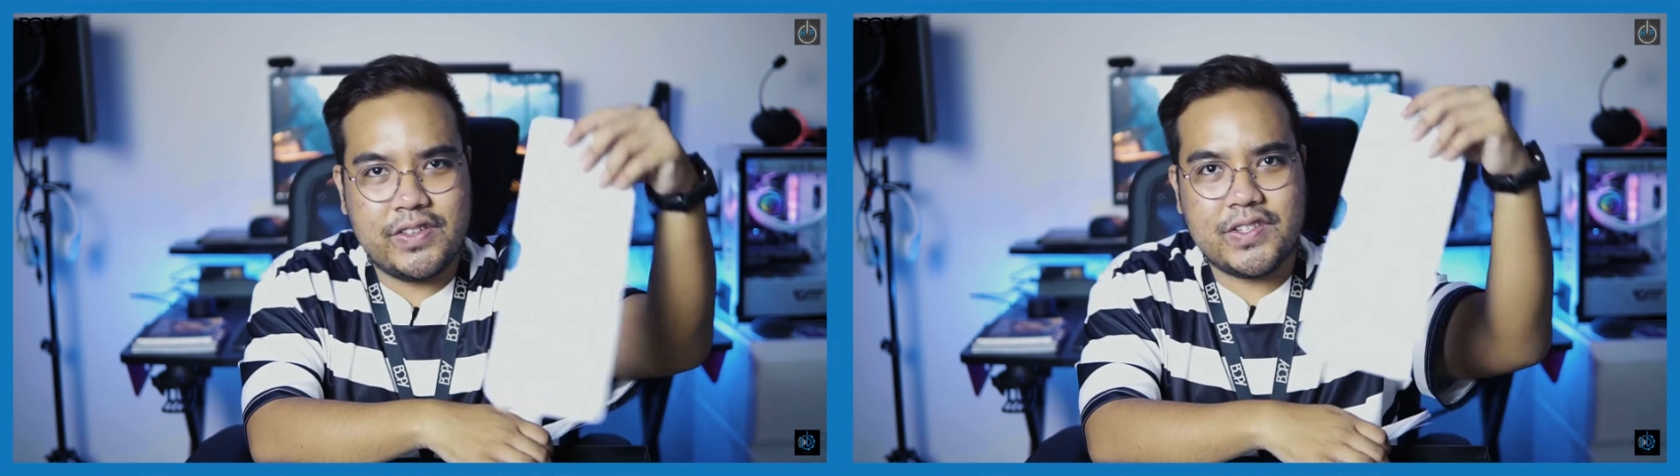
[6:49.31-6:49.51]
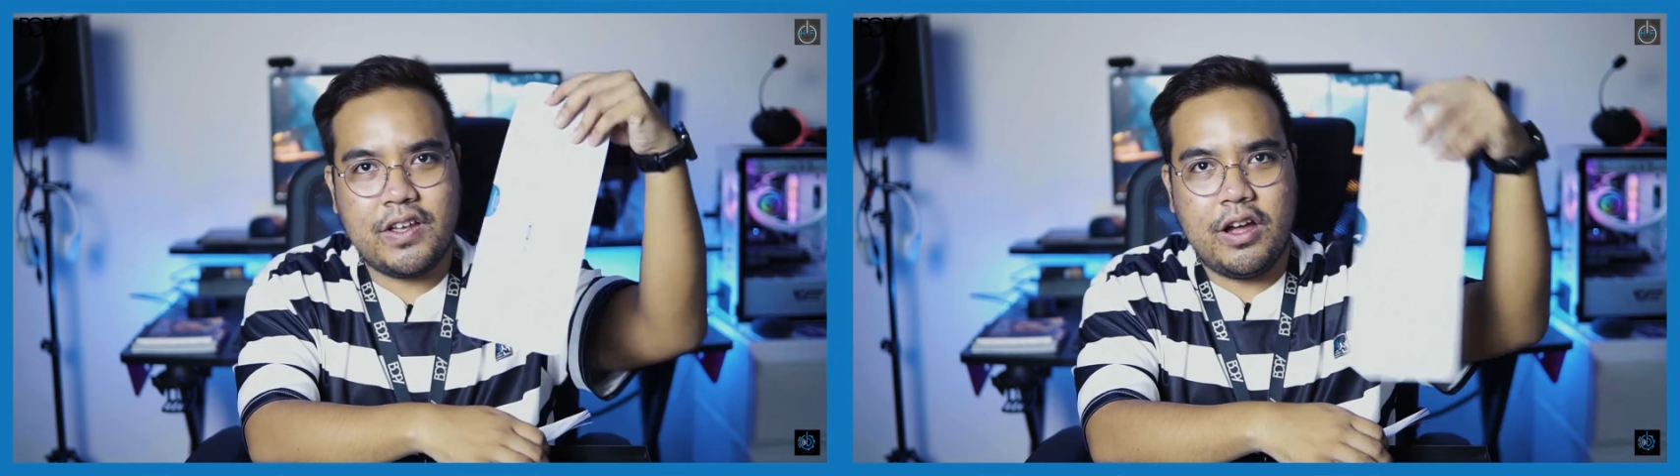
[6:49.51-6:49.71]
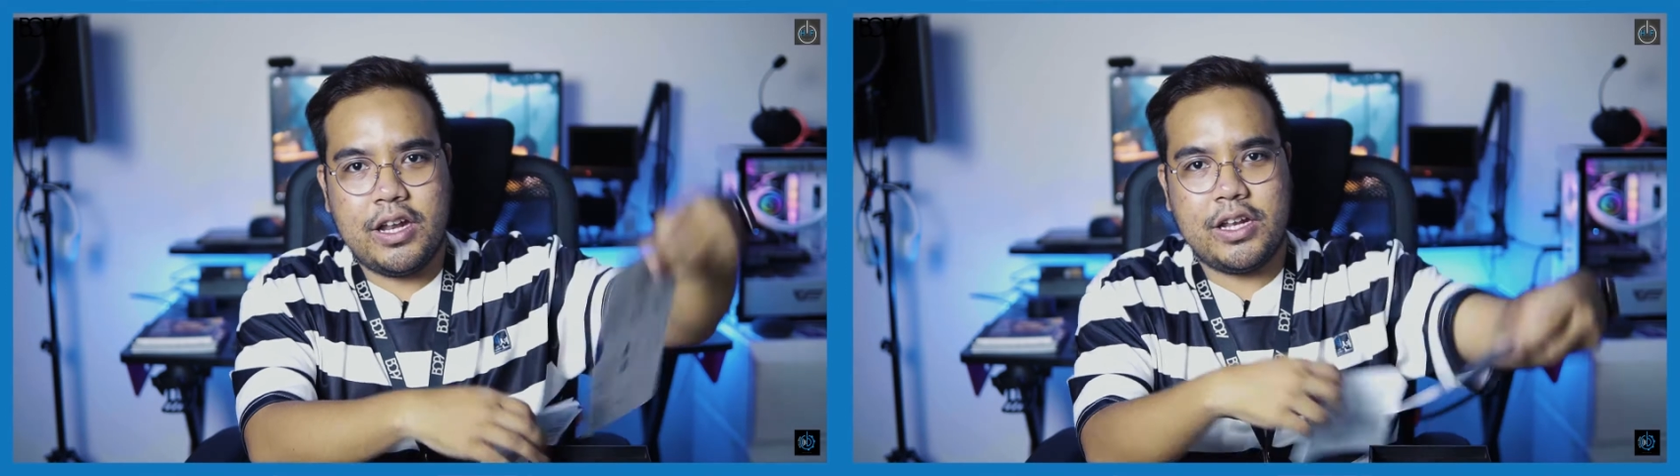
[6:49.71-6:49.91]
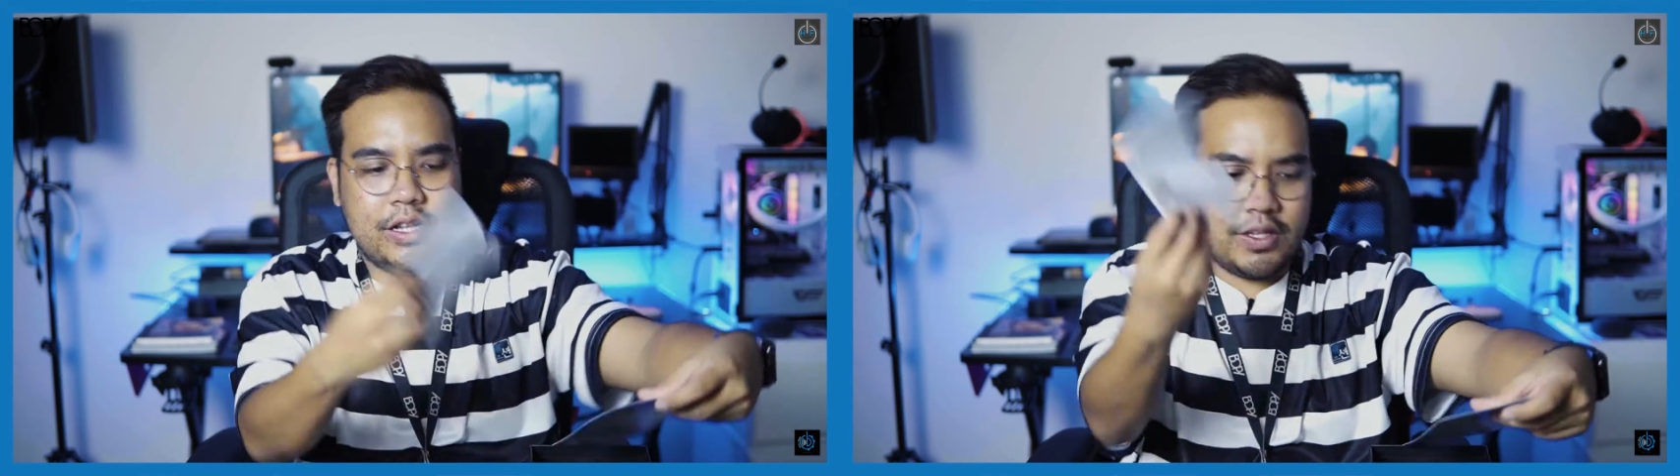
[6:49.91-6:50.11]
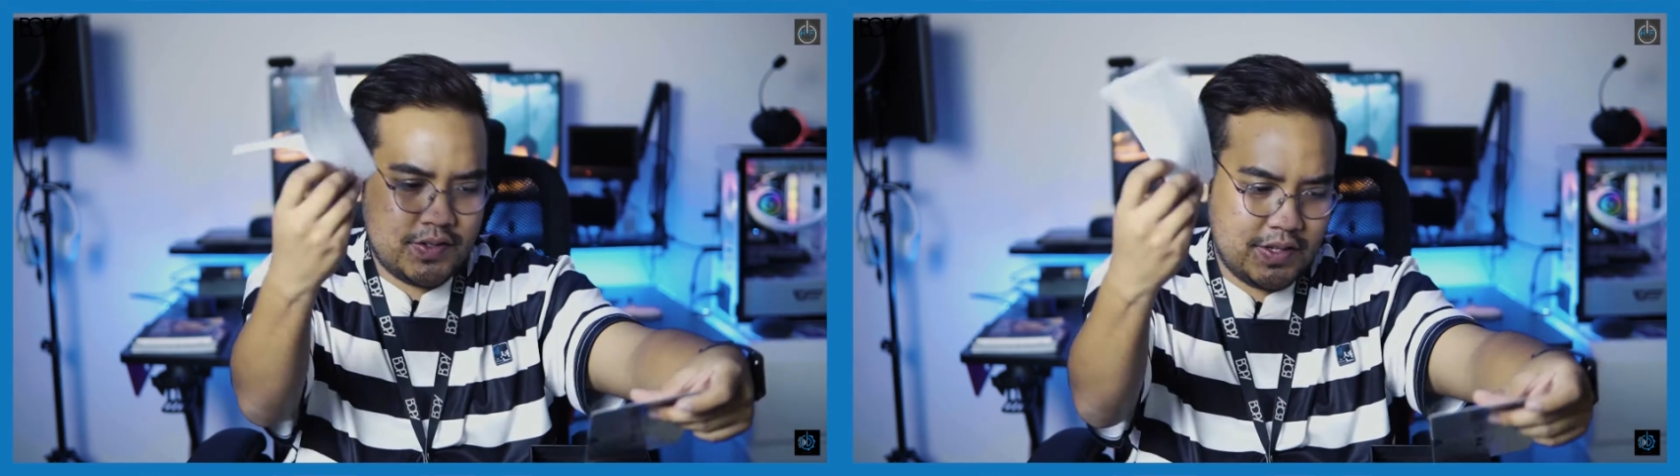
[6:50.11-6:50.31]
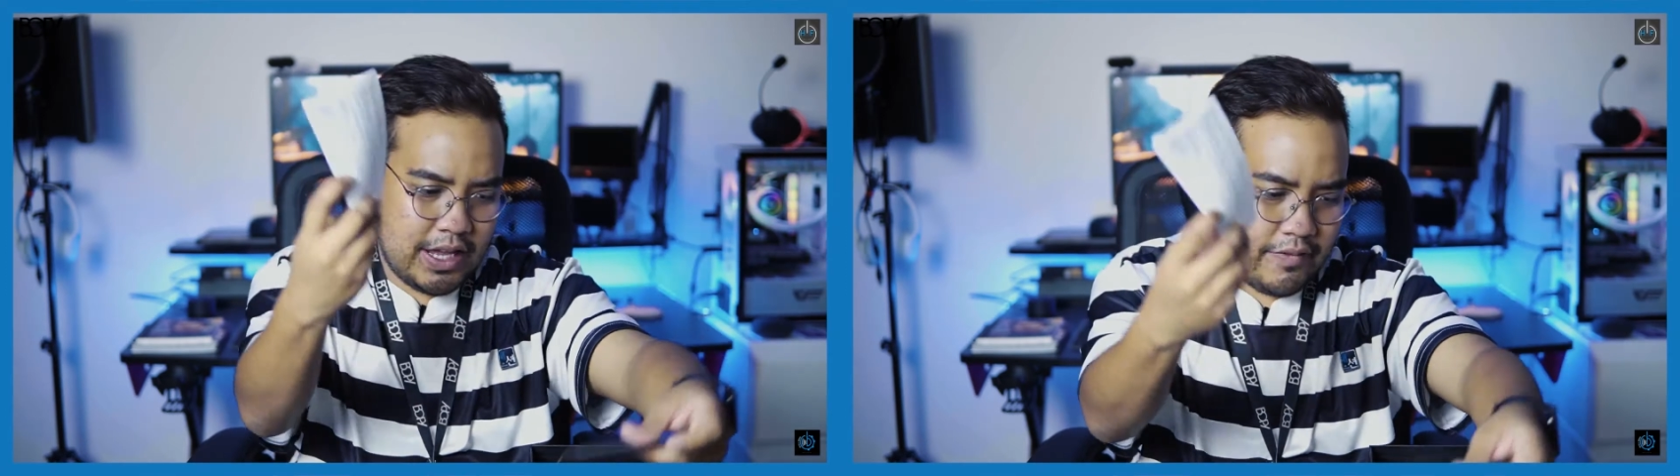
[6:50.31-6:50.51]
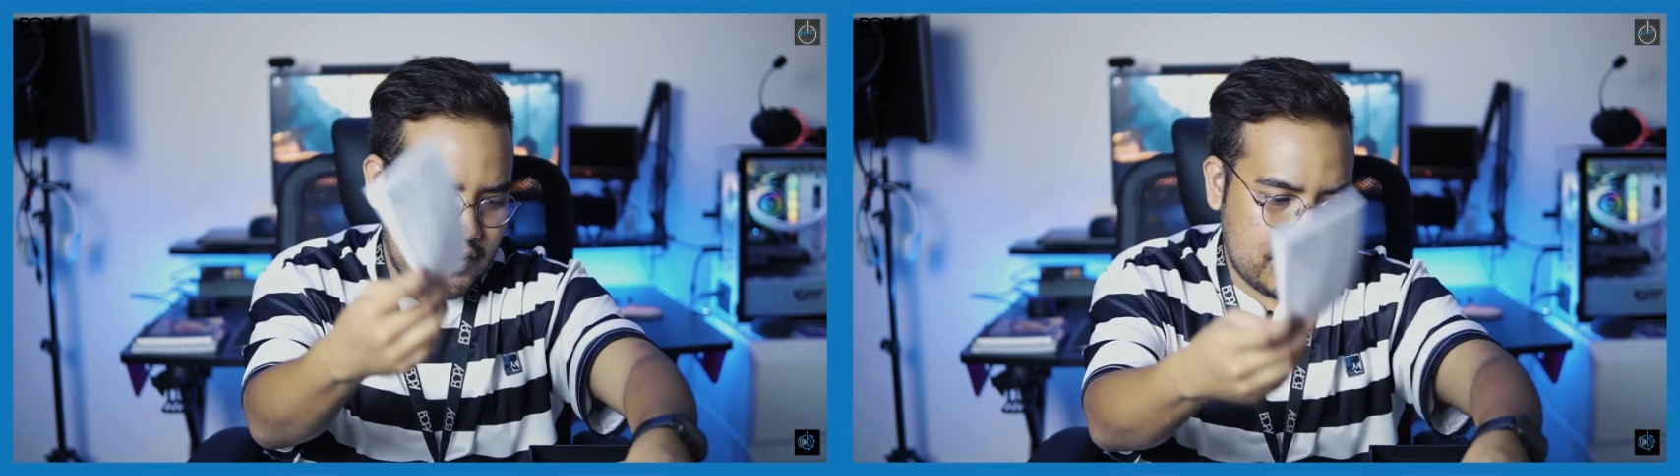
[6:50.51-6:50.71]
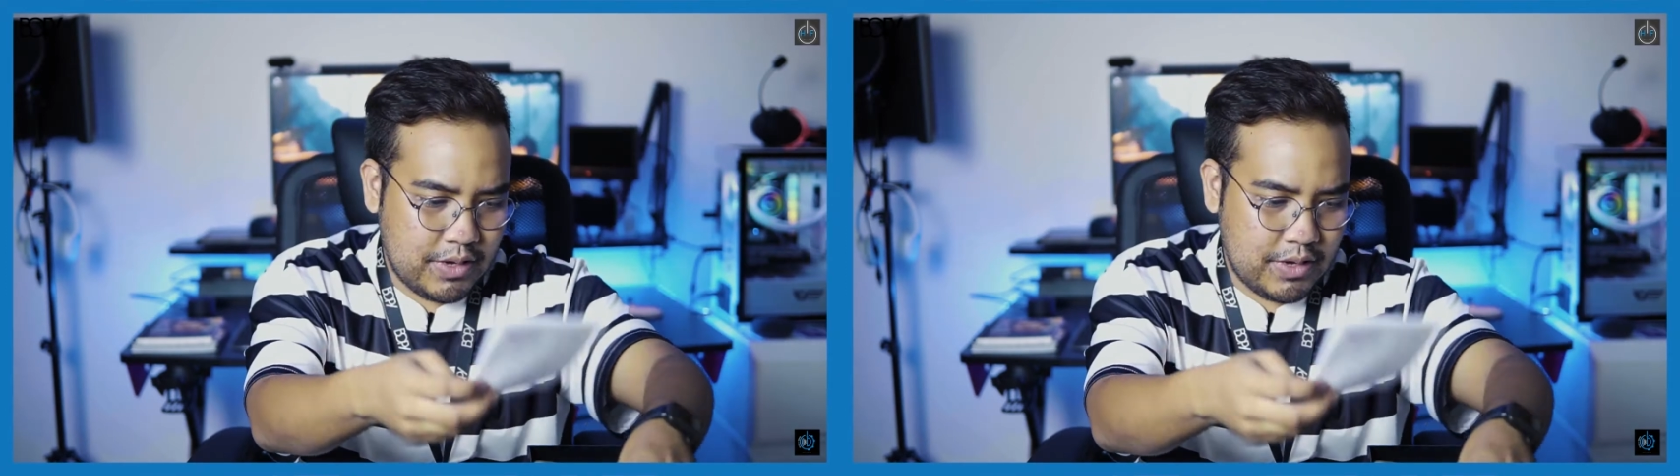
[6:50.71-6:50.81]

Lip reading: this card and then they still have this